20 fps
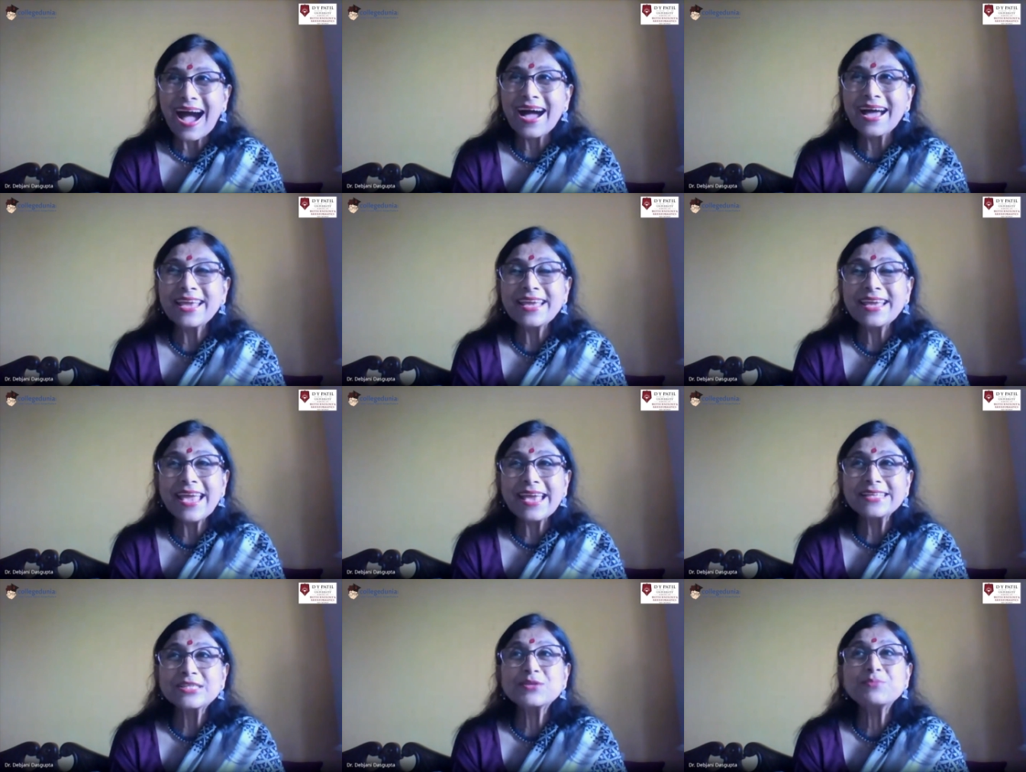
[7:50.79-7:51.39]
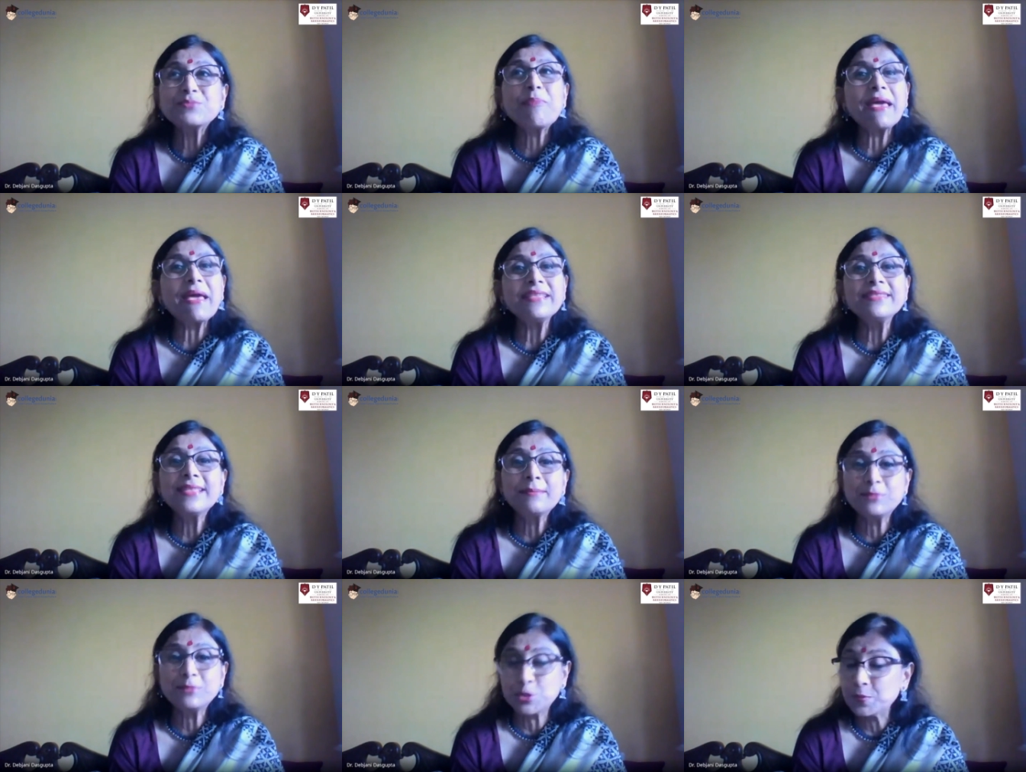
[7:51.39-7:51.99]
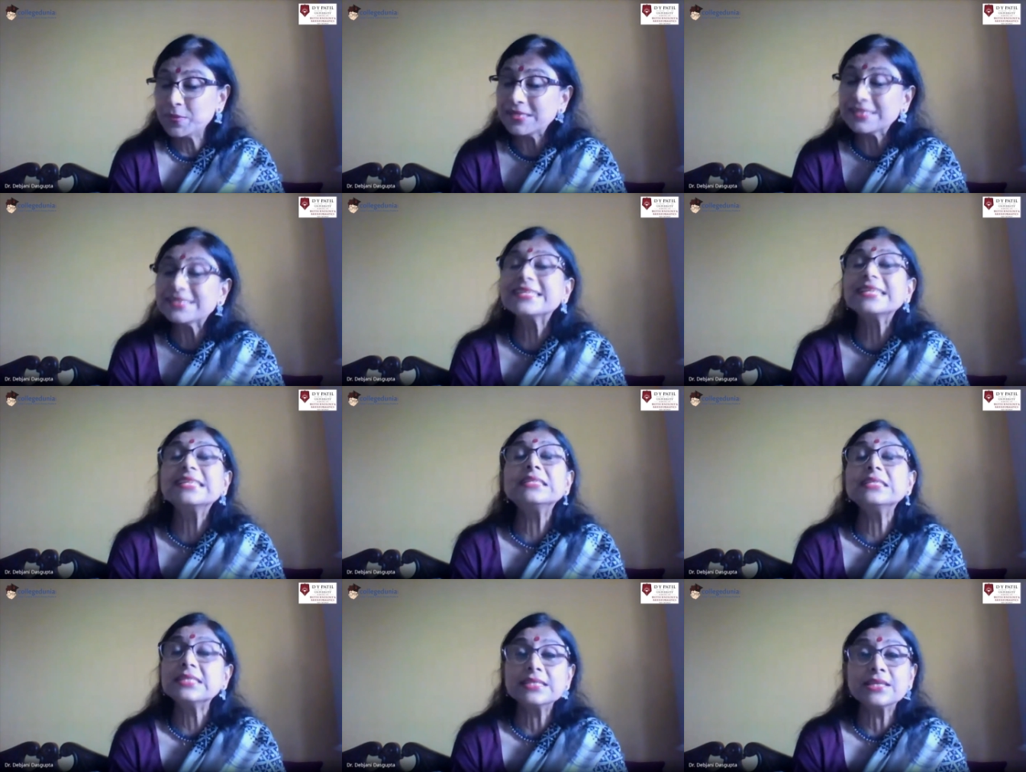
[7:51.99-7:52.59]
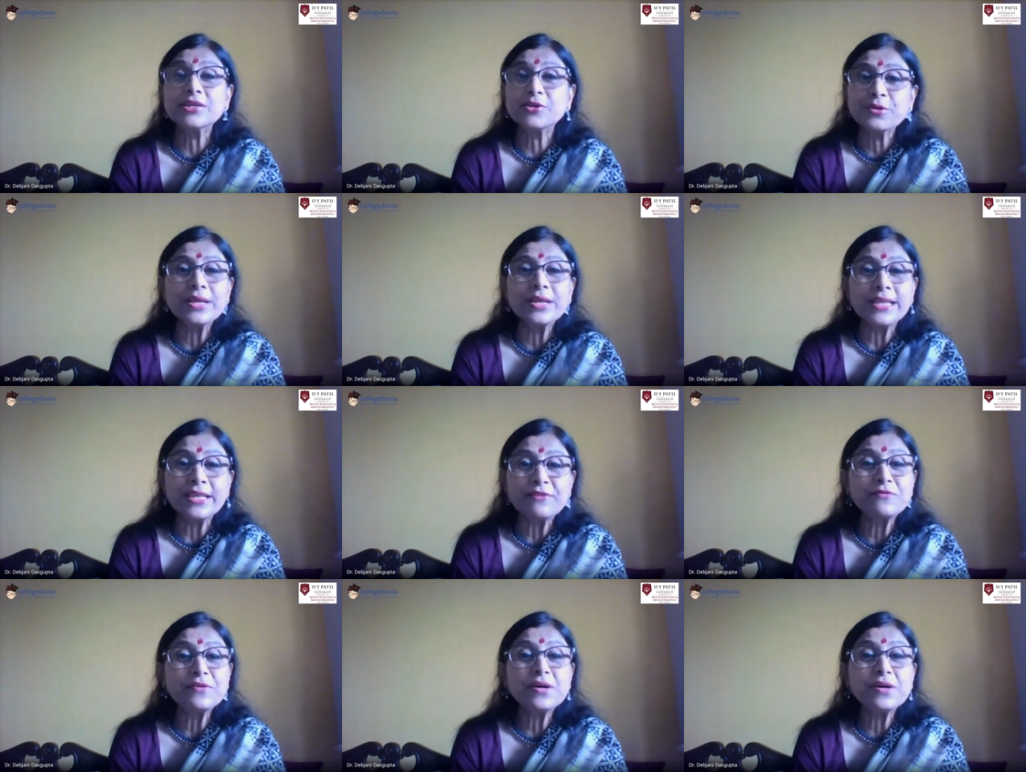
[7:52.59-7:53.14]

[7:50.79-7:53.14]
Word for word: I expect them to be sincere, really.